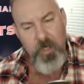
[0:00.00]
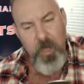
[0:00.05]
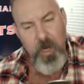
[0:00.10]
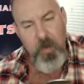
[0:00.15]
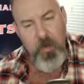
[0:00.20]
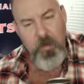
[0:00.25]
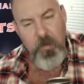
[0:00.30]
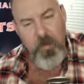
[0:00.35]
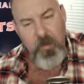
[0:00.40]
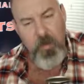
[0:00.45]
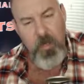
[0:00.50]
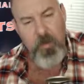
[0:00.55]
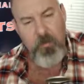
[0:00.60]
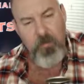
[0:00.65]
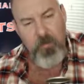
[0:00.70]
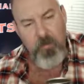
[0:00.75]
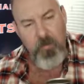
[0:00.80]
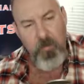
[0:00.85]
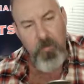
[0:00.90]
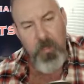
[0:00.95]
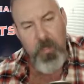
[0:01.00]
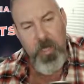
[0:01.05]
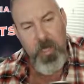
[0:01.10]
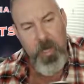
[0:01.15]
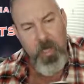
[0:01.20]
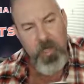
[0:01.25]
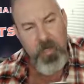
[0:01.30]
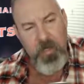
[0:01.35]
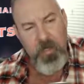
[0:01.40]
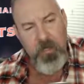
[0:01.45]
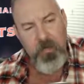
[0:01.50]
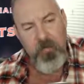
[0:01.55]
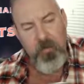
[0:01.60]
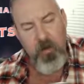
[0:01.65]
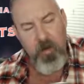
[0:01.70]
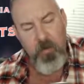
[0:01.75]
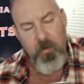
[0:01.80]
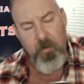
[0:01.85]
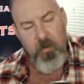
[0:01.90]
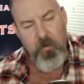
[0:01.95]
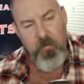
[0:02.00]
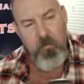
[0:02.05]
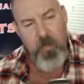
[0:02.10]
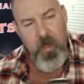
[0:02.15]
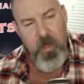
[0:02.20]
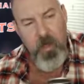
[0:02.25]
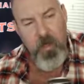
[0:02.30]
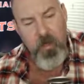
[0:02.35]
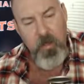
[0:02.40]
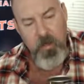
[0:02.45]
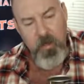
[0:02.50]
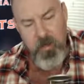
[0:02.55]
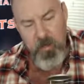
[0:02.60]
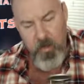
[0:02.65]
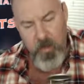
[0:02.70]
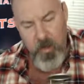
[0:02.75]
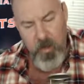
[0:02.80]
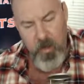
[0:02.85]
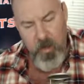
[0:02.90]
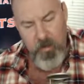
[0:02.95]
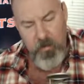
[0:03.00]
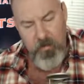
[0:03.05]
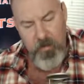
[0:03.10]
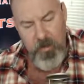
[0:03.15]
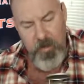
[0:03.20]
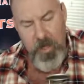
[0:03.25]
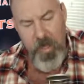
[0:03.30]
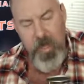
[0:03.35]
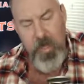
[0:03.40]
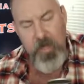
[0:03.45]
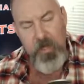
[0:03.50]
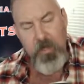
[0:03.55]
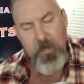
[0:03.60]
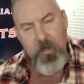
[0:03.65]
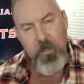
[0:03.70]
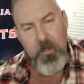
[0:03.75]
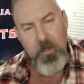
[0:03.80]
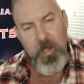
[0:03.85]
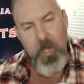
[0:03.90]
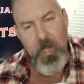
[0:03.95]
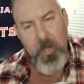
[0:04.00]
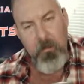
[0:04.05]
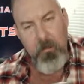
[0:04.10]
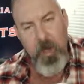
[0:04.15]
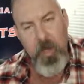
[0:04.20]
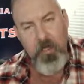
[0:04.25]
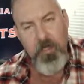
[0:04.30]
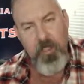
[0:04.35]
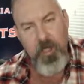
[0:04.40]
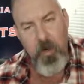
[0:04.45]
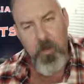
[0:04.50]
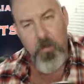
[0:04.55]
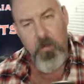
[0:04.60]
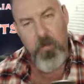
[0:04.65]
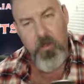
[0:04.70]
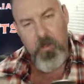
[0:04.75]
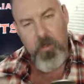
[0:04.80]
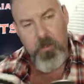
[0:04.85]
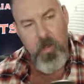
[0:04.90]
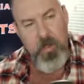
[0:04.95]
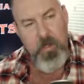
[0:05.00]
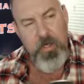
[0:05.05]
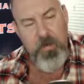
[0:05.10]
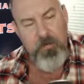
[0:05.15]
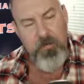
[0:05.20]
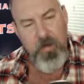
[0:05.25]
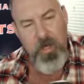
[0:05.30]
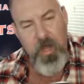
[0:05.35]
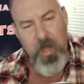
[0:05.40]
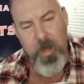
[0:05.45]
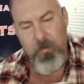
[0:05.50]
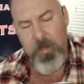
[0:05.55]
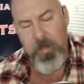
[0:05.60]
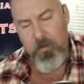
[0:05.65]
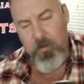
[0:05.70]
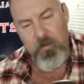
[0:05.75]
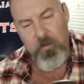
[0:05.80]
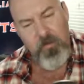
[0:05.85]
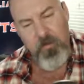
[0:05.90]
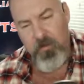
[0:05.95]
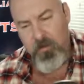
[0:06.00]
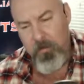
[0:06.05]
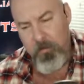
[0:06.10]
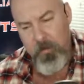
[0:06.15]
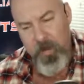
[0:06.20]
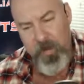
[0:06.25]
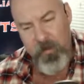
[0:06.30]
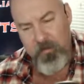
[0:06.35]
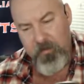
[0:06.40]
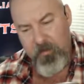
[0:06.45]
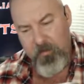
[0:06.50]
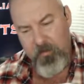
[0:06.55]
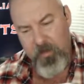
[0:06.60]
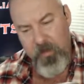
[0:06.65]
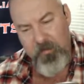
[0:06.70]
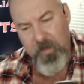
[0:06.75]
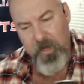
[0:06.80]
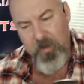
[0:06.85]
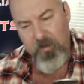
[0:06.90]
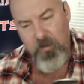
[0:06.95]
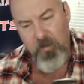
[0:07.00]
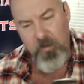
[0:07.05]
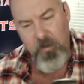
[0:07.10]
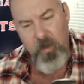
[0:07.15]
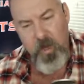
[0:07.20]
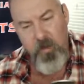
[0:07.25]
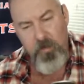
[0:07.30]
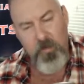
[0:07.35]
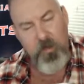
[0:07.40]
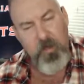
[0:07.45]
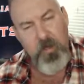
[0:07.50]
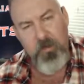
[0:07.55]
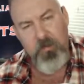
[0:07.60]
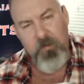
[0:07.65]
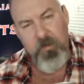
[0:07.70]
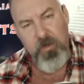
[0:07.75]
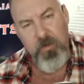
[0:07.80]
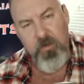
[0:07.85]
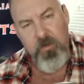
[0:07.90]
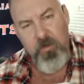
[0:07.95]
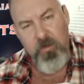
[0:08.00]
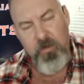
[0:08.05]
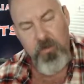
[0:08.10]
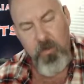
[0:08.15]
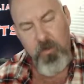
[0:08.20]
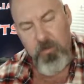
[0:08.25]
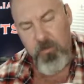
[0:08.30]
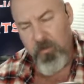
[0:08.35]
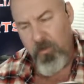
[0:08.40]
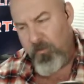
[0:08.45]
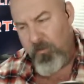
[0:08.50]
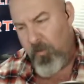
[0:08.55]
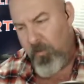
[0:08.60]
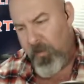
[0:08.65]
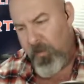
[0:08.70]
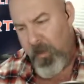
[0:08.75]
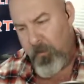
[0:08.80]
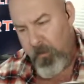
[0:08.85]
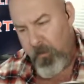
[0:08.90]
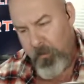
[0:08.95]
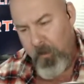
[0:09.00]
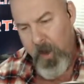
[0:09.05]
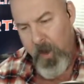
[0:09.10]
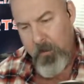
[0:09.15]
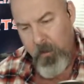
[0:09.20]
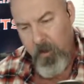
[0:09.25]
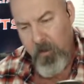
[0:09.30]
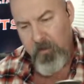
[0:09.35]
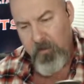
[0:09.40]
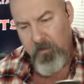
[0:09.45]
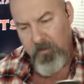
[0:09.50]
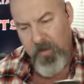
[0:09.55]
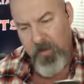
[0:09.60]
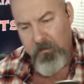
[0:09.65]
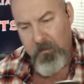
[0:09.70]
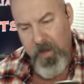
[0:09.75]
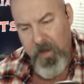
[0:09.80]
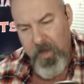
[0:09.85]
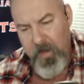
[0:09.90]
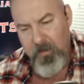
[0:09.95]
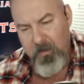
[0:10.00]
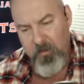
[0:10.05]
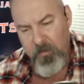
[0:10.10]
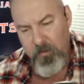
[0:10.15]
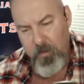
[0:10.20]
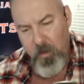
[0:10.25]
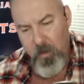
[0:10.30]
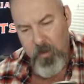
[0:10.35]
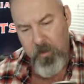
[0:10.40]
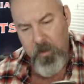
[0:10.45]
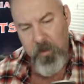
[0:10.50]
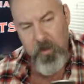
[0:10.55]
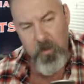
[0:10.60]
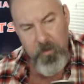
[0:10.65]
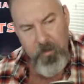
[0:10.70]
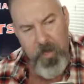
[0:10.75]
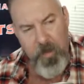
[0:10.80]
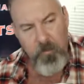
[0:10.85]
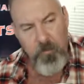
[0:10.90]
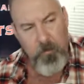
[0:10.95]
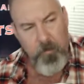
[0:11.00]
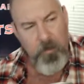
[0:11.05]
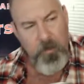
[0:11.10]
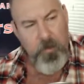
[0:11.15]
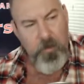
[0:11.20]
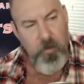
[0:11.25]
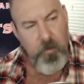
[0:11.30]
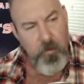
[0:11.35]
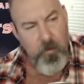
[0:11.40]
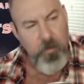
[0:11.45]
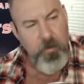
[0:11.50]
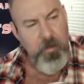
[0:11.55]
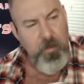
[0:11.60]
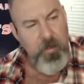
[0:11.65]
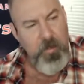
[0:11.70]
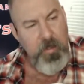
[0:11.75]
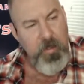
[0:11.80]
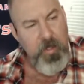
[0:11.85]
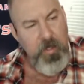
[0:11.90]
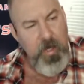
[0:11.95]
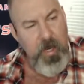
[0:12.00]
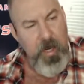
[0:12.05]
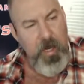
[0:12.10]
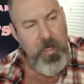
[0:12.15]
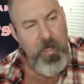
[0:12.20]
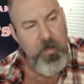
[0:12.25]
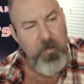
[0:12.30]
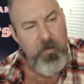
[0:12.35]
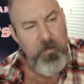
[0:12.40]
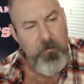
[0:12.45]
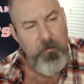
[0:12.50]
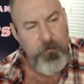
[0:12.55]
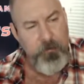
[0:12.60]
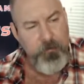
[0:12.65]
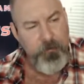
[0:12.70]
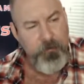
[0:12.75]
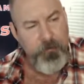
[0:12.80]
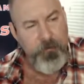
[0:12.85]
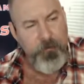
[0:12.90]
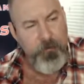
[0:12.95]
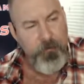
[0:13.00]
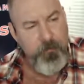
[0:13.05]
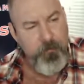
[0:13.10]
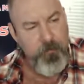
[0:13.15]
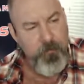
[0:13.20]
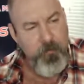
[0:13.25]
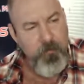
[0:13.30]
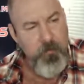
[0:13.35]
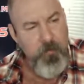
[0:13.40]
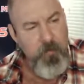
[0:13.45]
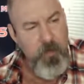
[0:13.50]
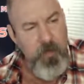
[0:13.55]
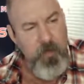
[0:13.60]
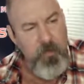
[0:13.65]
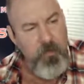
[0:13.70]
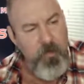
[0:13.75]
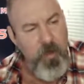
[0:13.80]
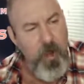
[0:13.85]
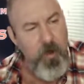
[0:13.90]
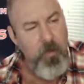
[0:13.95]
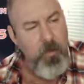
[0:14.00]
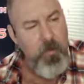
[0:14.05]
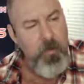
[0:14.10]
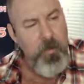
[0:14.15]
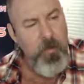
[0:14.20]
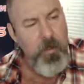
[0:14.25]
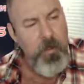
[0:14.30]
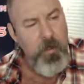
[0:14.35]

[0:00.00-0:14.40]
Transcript: show 2 days this week, Hannity's show this today, and my show at 1 o'clock every day. I mean, it was just amazing stuff. And then I was doing other interviews and so on and so forth, like with Breitbart and Steve Bannon this morning. That was pretty cool. And so